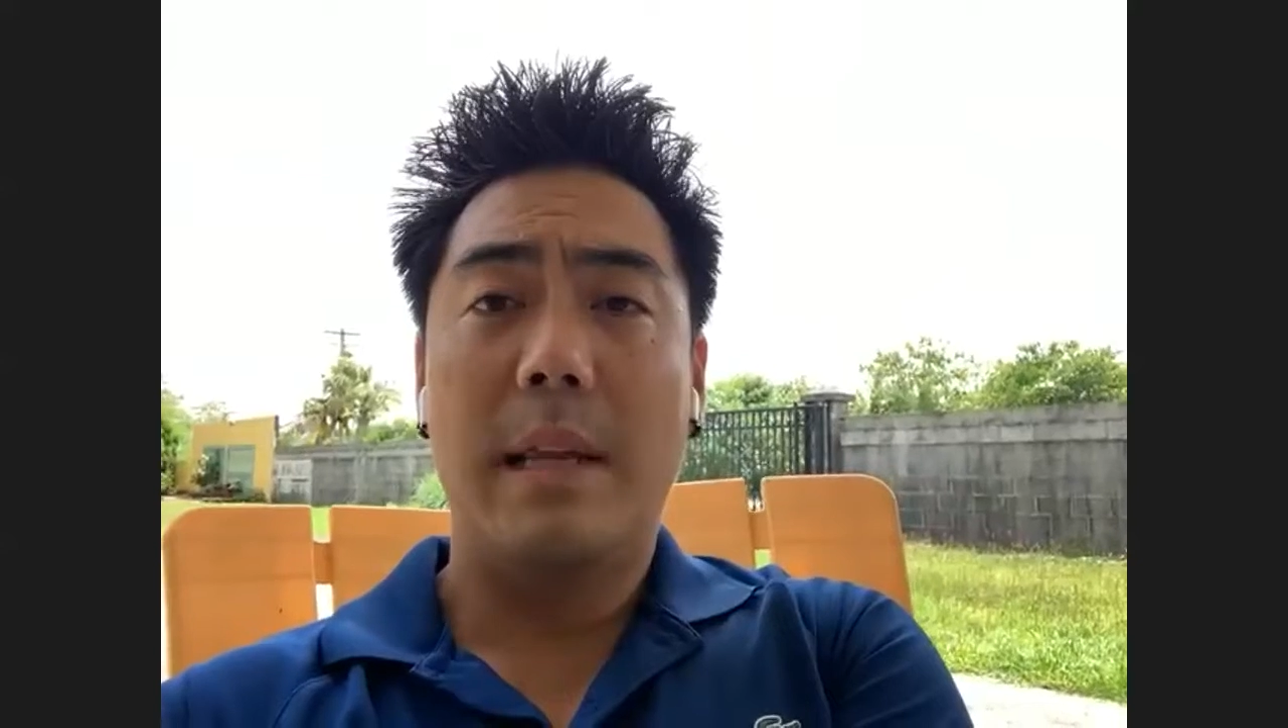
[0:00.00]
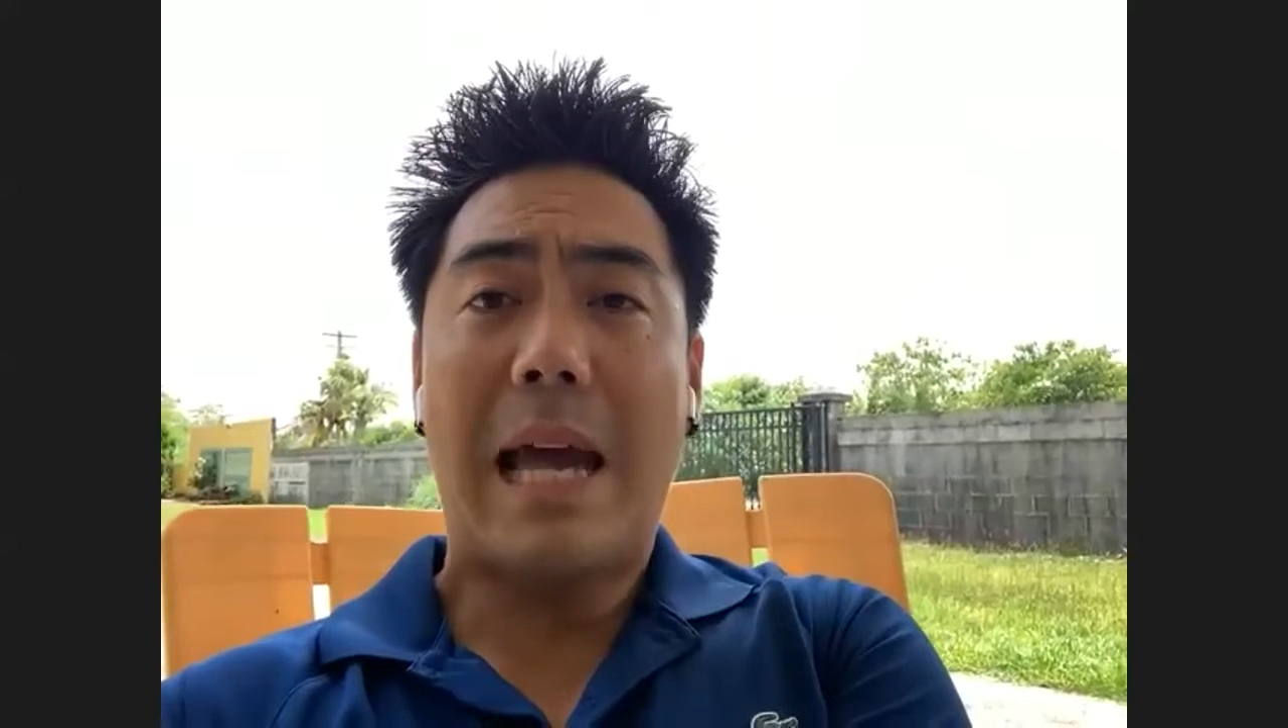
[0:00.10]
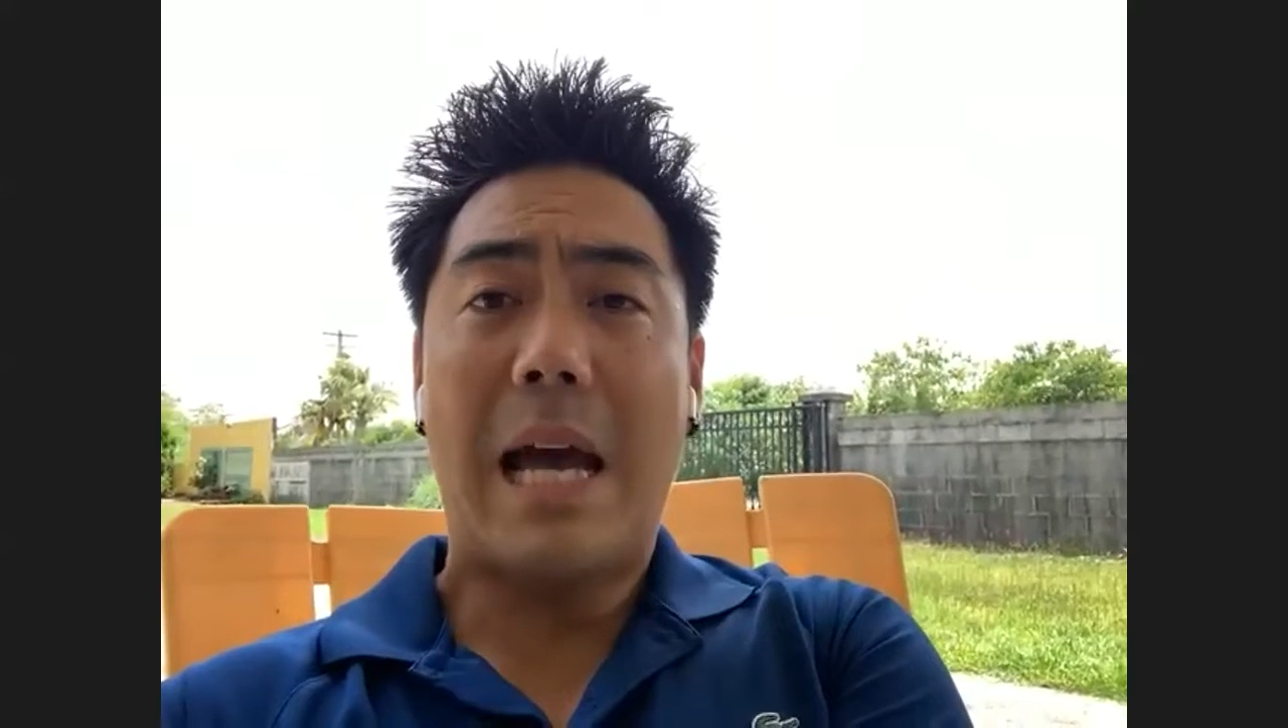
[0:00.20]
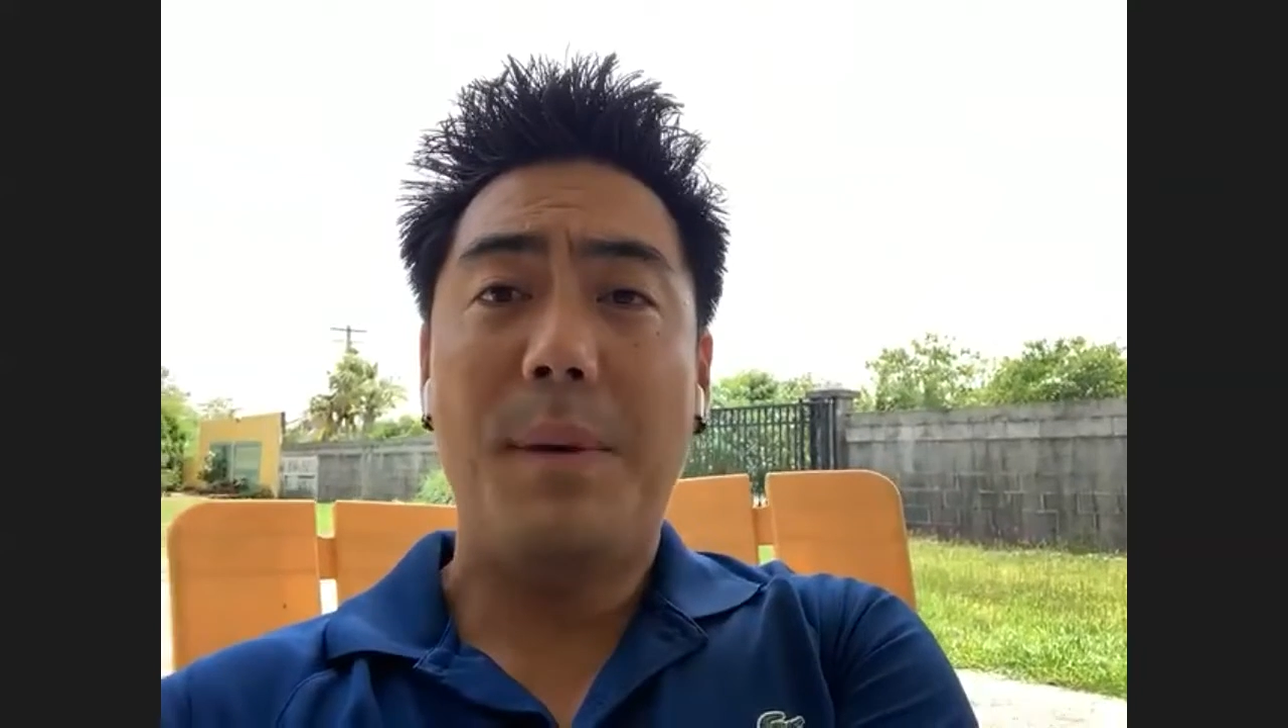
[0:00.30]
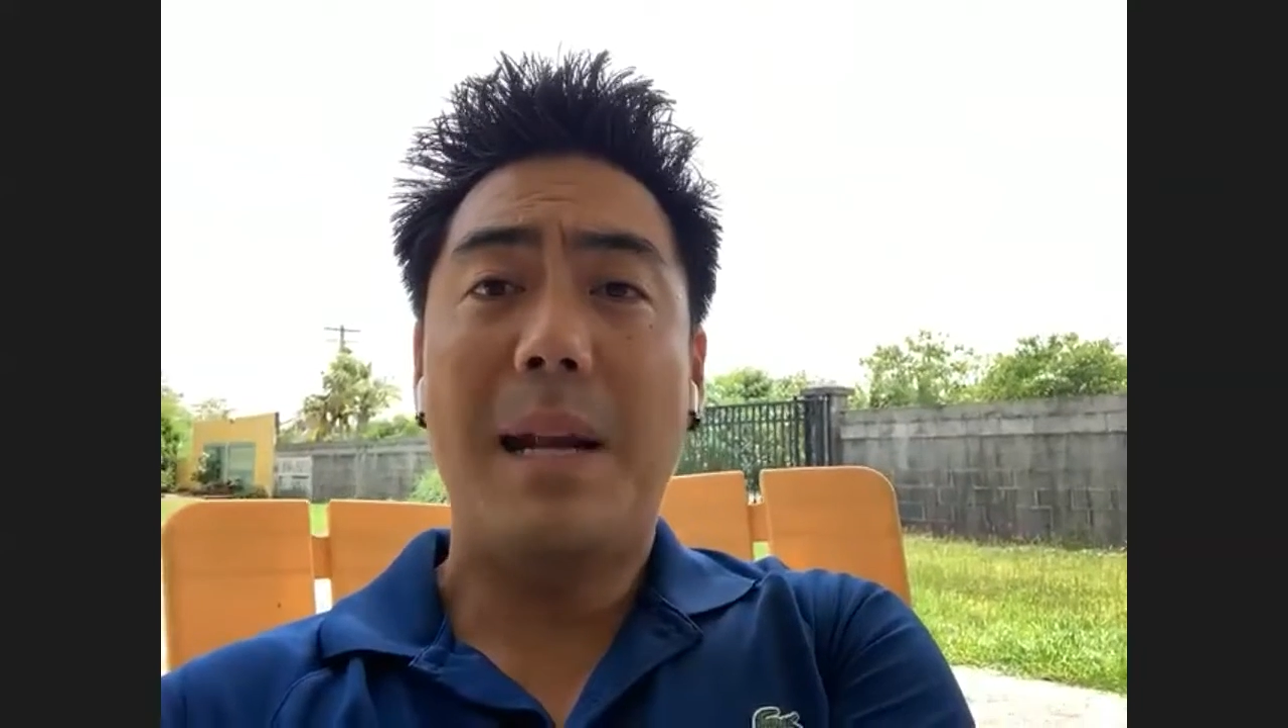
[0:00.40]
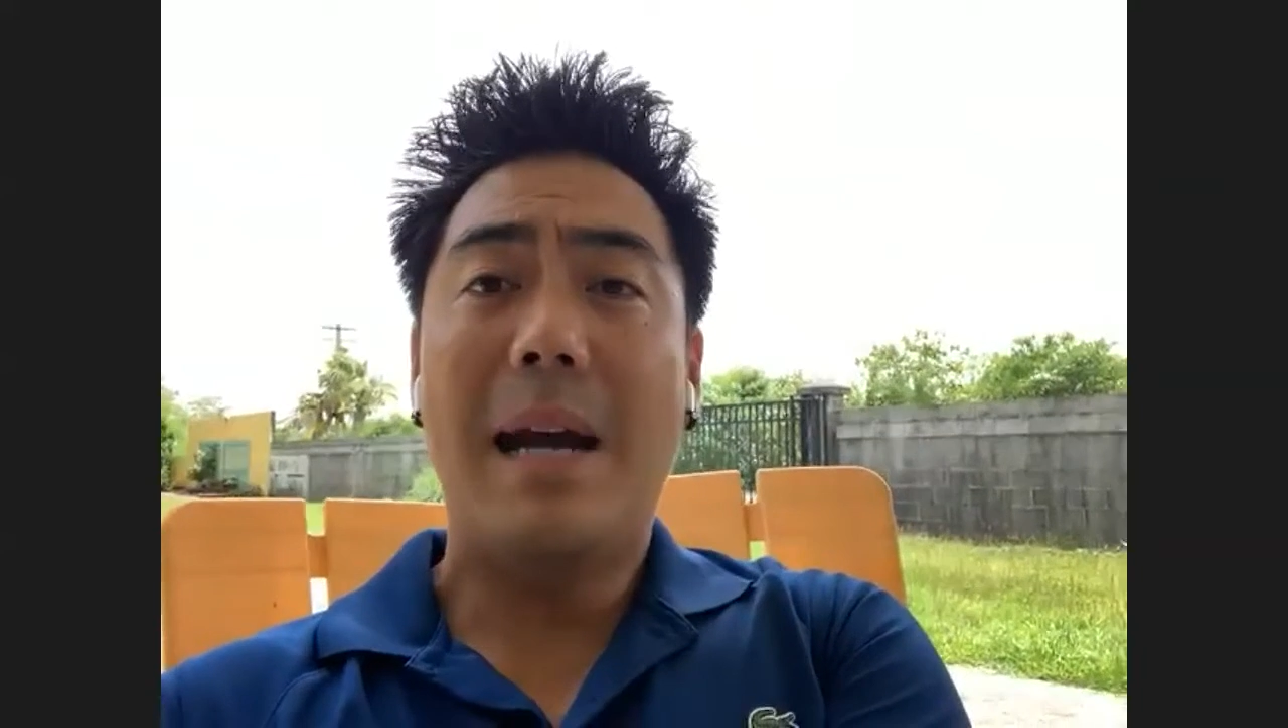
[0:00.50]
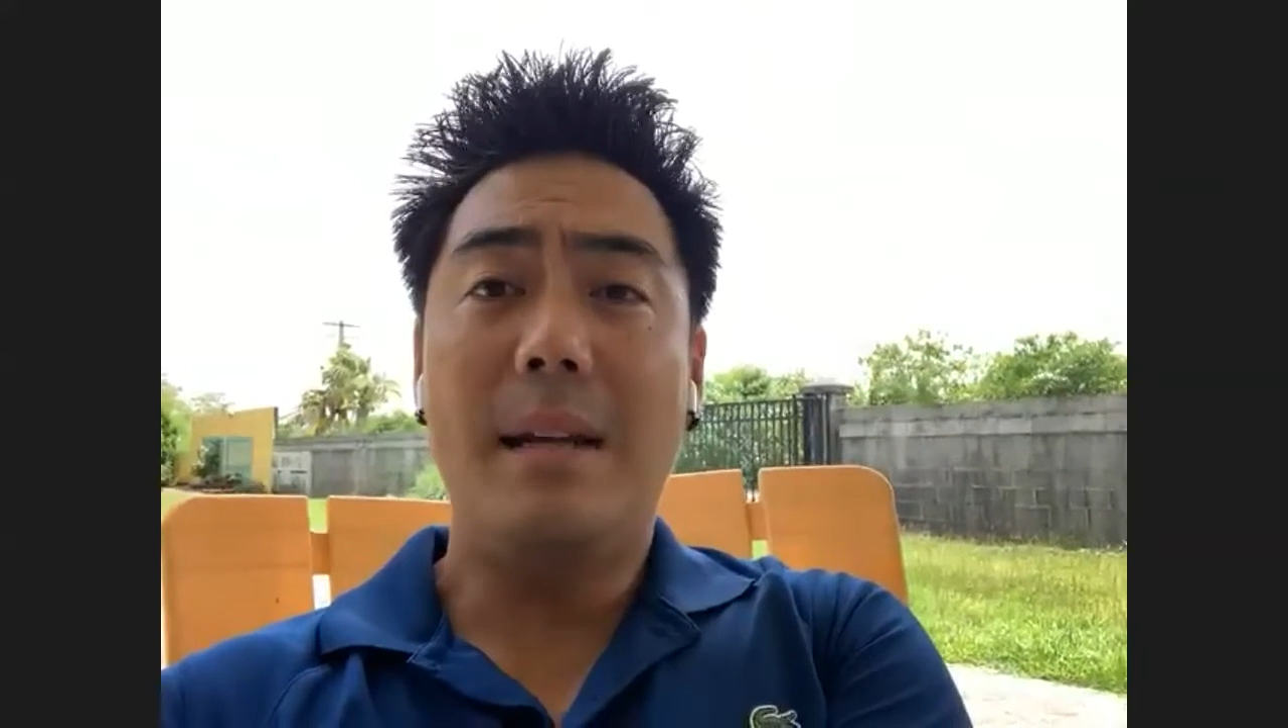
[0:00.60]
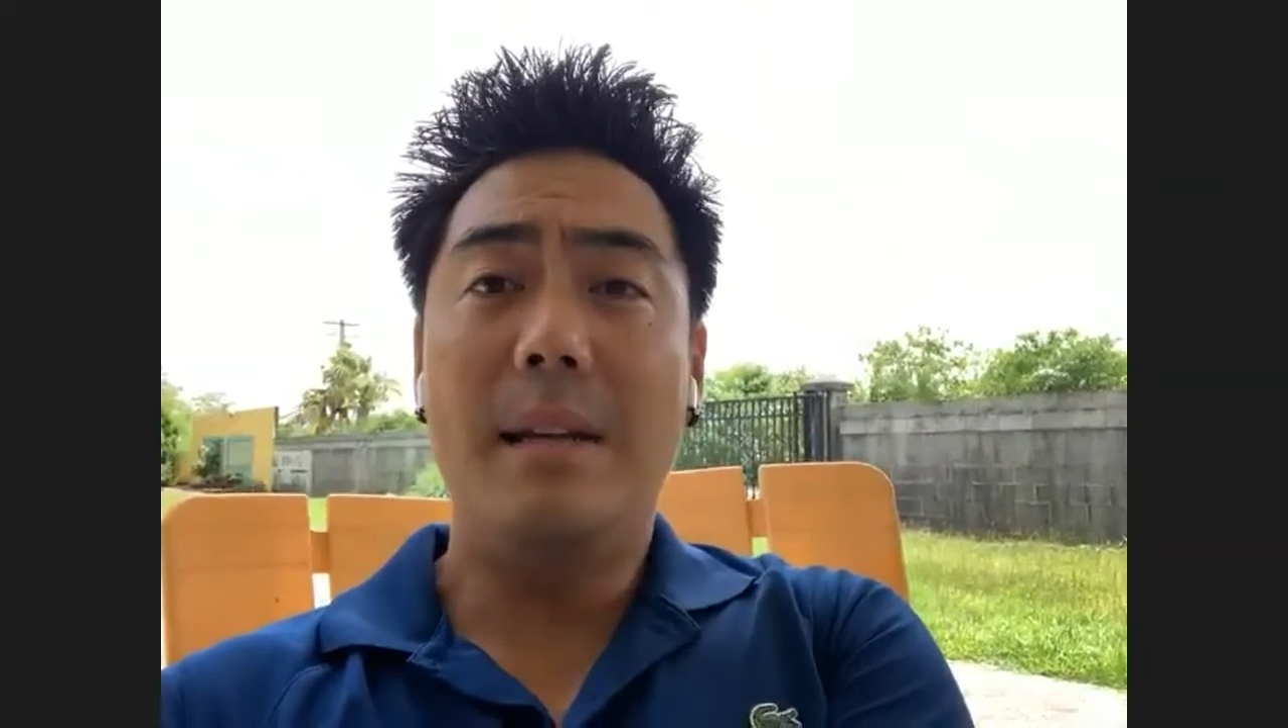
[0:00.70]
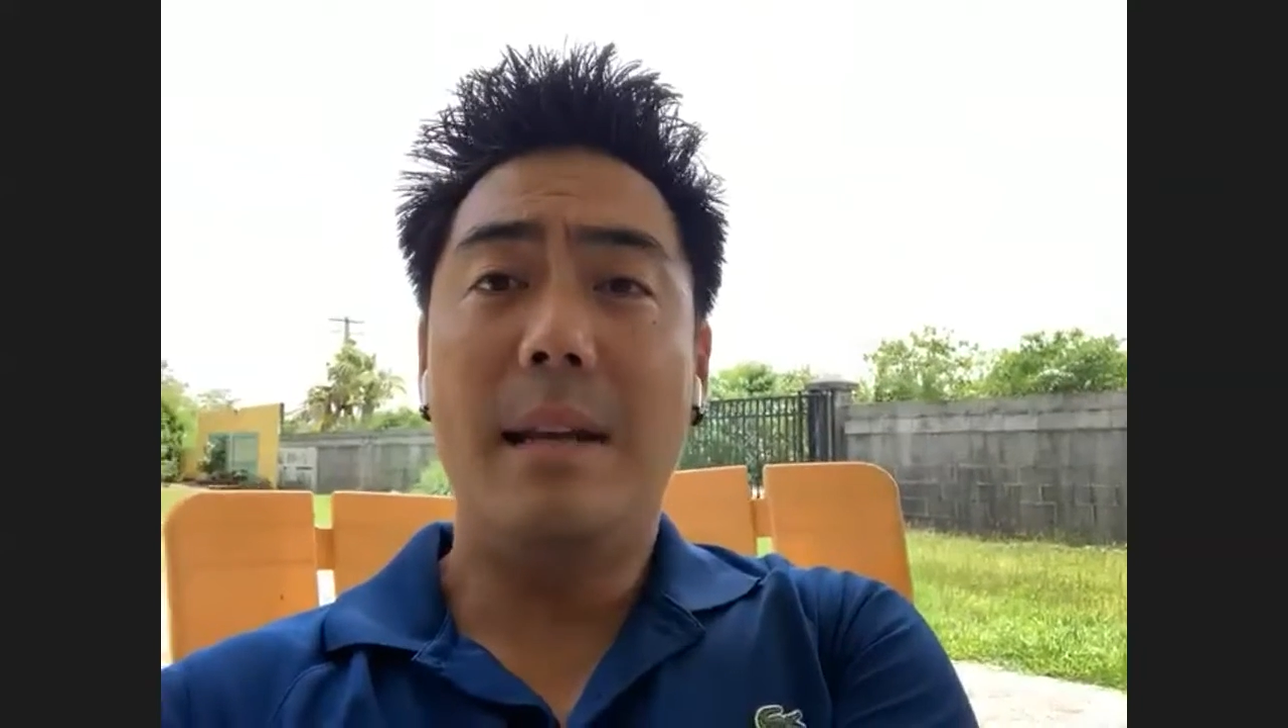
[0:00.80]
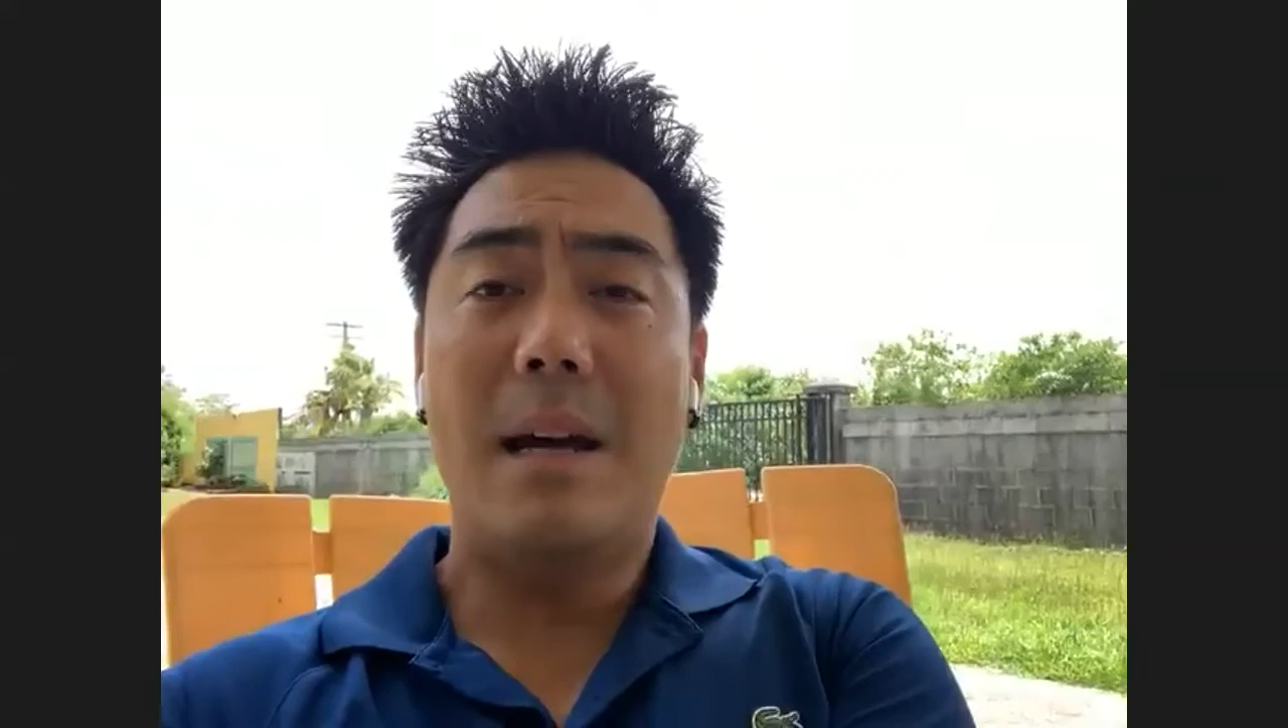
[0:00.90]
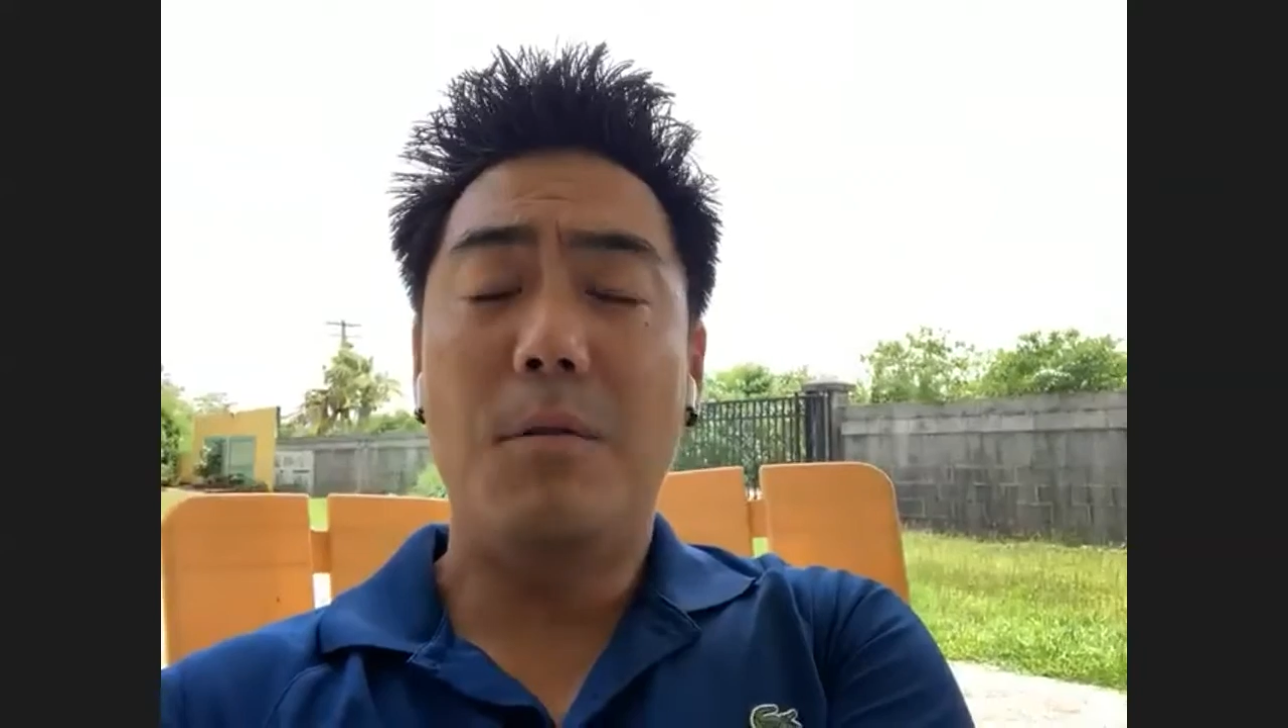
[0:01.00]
the Abbott ID now,